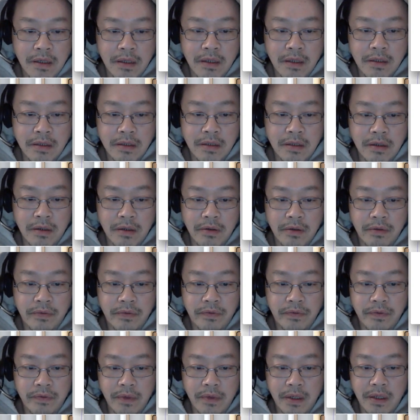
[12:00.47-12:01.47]
So
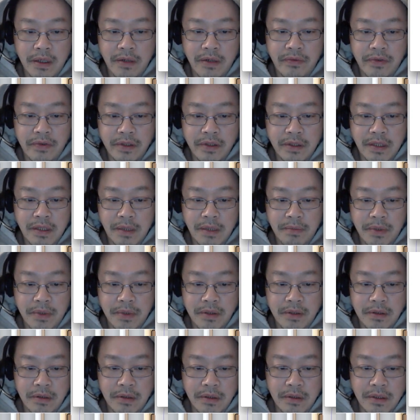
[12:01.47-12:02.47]
for
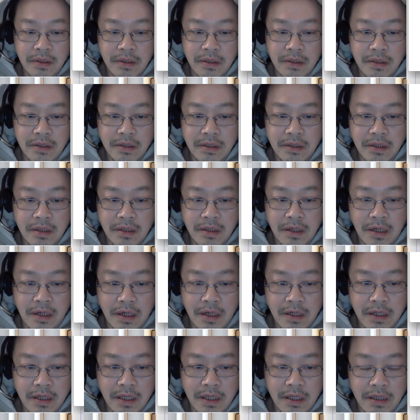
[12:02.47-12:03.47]
example, here's a
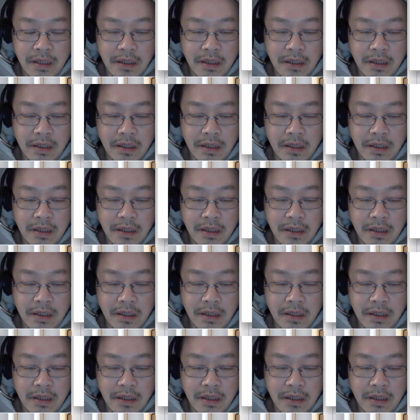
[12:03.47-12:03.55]
clock.